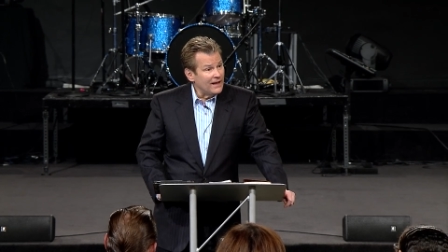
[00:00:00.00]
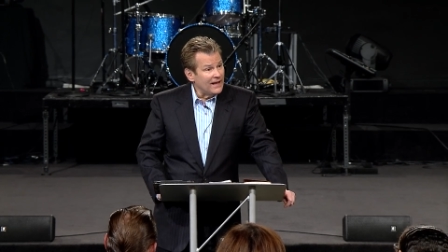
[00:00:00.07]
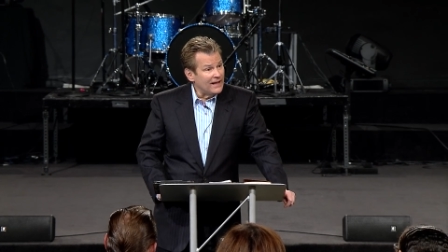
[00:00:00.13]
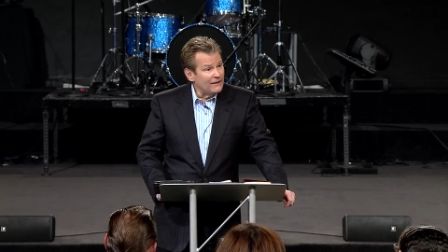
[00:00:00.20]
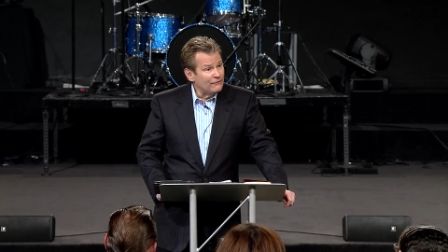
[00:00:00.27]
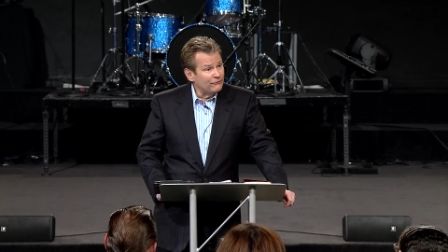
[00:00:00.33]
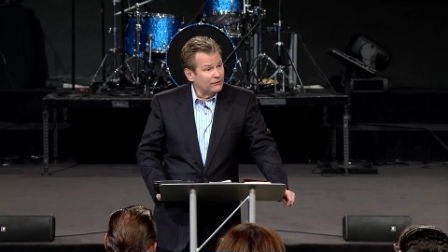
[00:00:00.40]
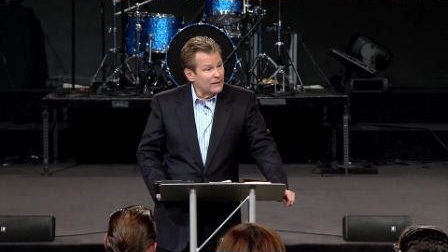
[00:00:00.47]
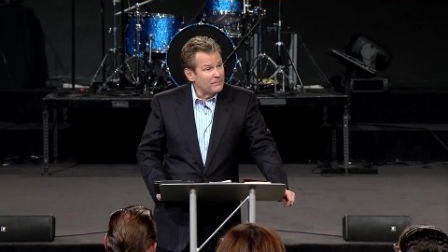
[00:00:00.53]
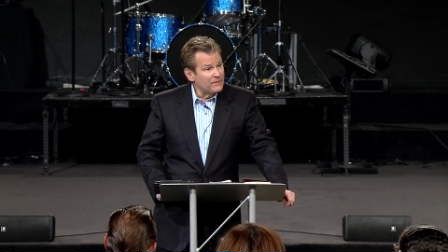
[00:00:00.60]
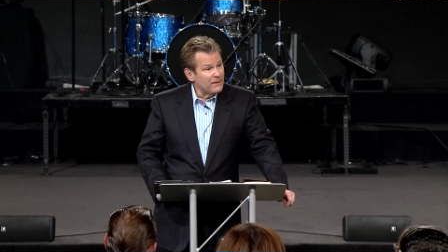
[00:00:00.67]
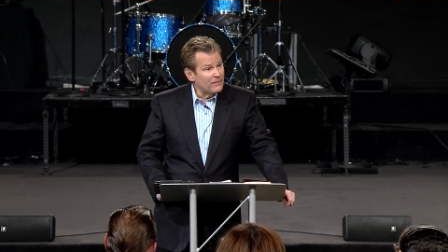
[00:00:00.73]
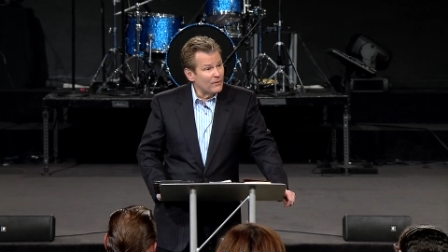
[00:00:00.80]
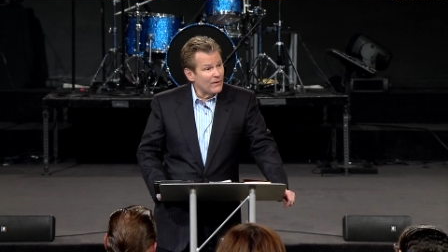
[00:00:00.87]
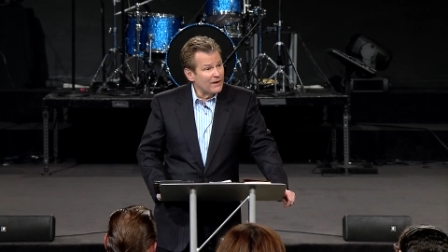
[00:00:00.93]
and flip
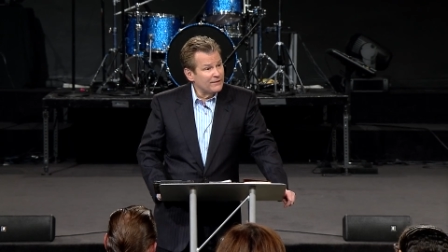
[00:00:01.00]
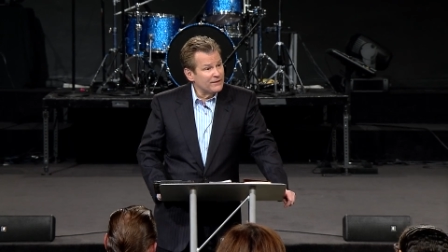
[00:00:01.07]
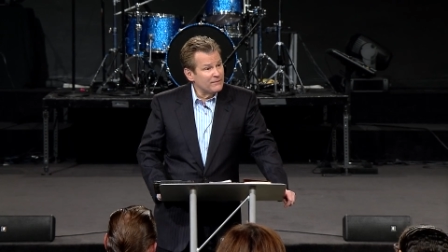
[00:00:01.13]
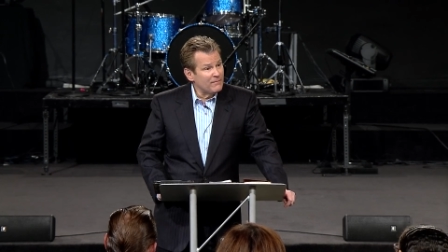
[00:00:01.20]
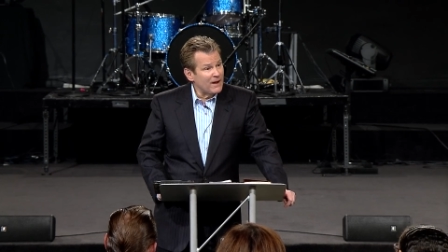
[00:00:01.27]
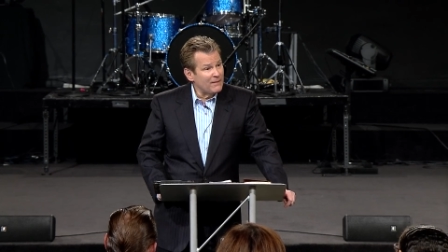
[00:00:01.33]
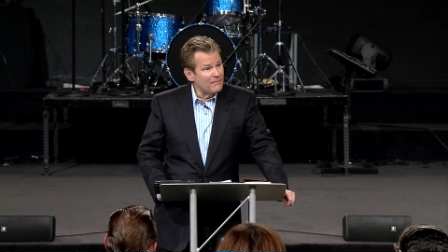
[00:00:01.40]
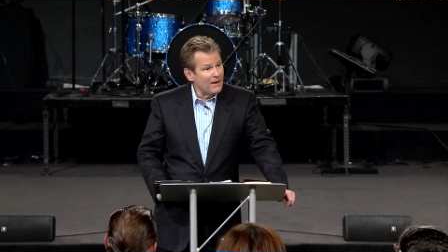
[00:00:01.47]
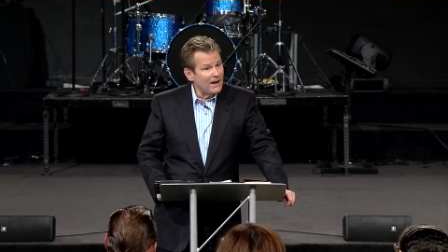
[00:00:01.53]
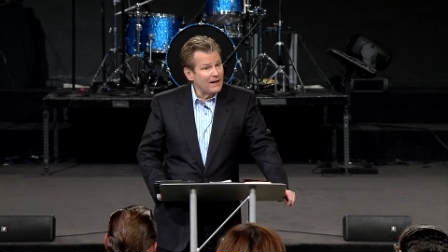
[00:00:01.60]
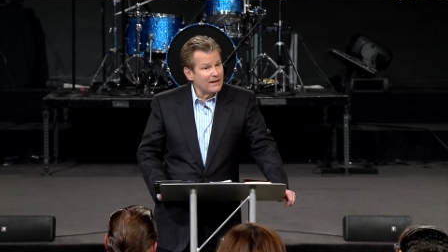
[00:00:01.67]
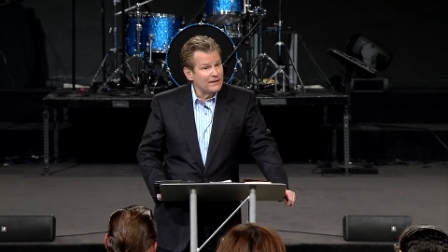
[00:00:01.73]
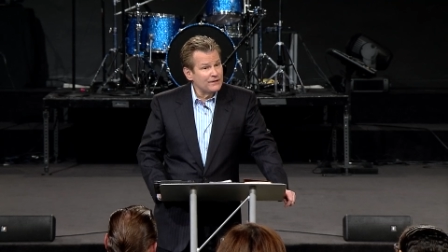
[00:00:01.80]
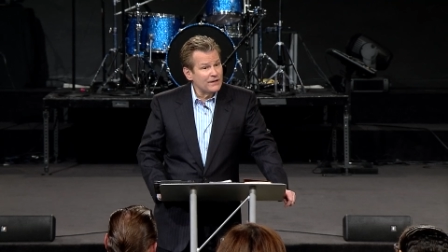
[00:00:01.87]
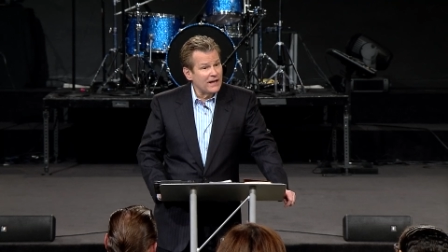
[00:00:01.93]
them around in my
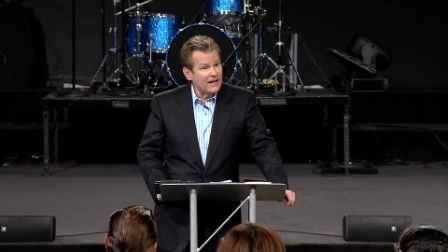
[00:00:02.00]
mind